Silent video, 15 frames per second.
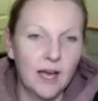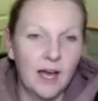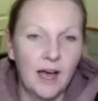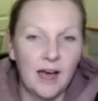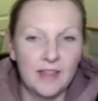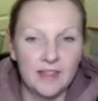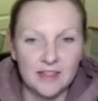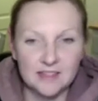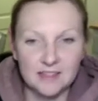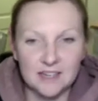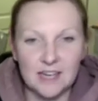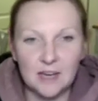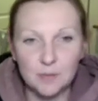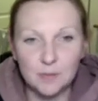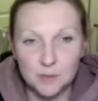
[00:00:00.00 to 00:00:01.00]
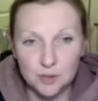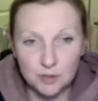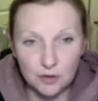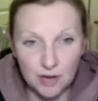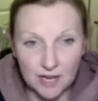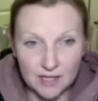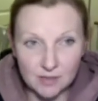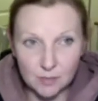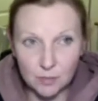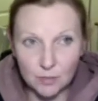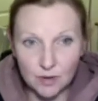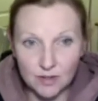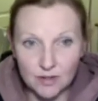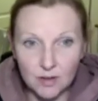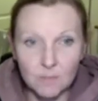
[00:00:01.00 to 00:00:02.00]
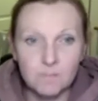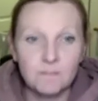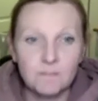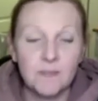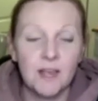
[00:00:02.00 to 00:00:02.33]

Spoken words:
and that's going to help you to create some rhythm.